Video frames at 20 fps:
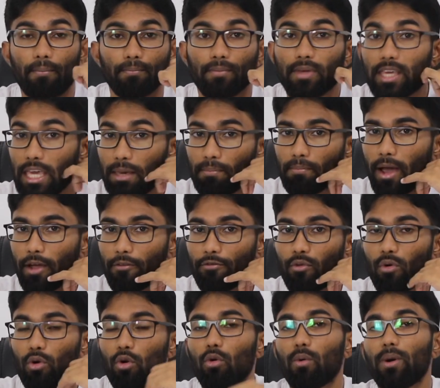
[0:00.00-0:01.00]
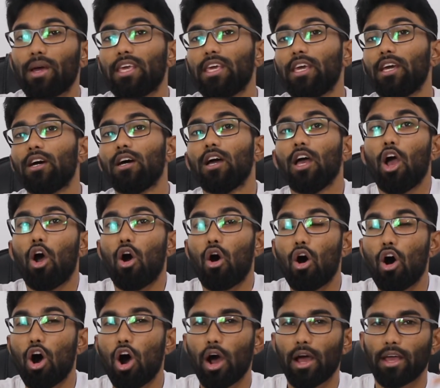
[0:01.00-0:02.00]
keep my phone over here,
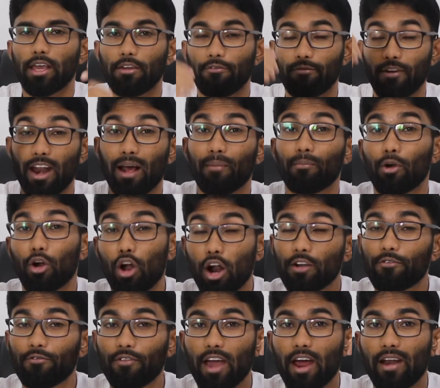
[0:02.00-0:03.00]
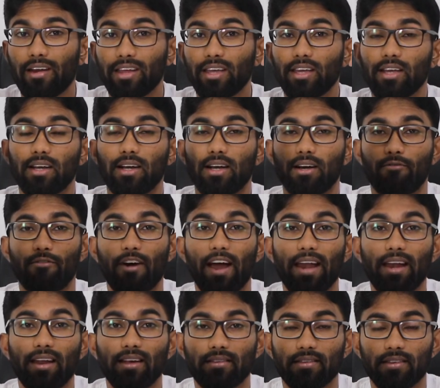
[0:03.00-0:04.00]
or when I'm not wearing
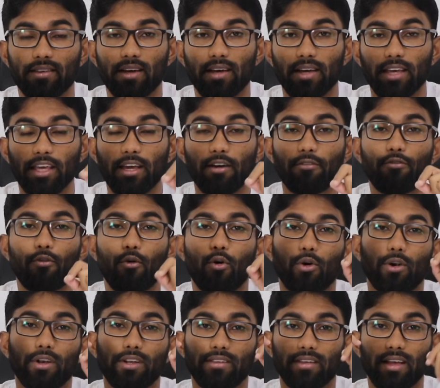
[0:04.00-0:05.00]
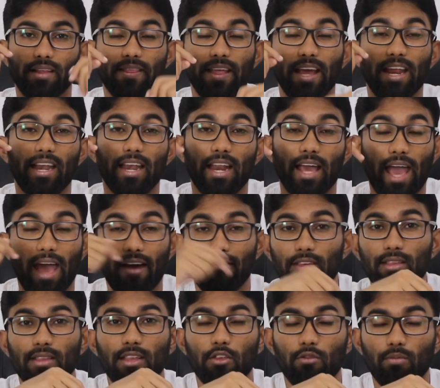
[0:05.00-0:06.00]
wireless earphones, then
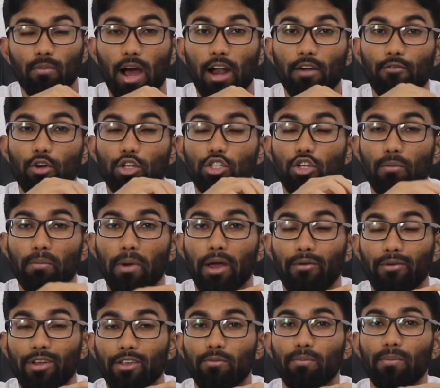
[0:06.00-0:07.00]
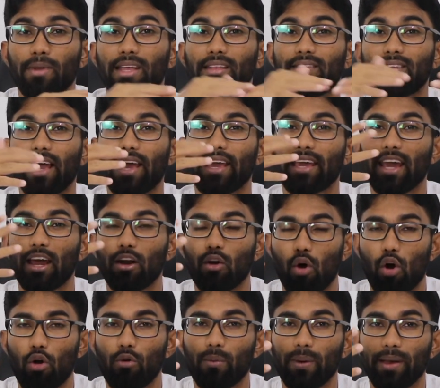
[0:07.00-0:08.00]
having the smartwatch on my wrist means I can
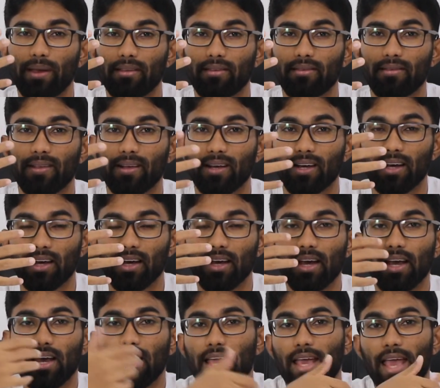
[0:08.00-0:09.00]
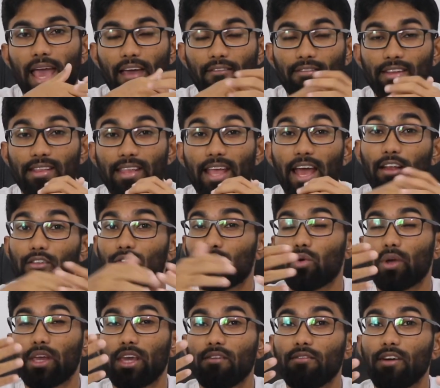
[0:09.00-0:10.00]
always have it there.
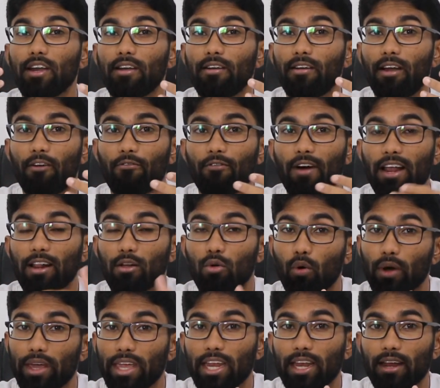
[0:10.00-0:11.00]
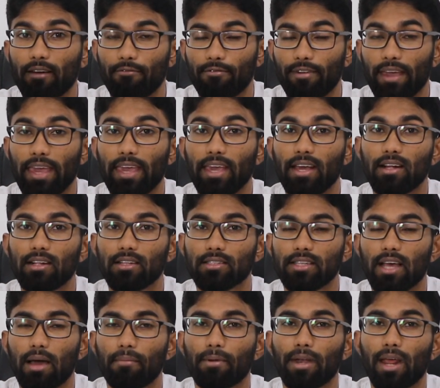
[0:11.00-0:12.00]
So even while going in a vehicle,
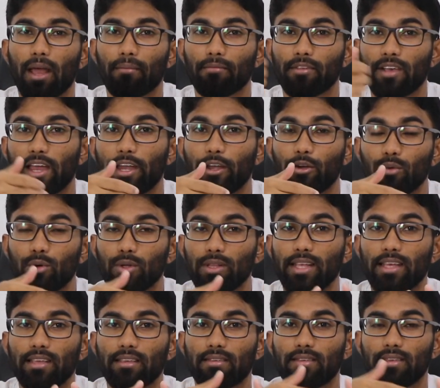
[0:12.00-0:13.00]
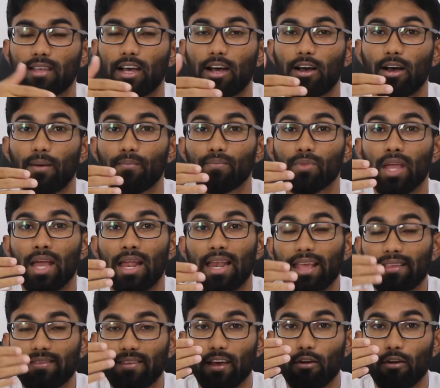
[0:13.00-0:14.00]
sometimes I do this. Let's say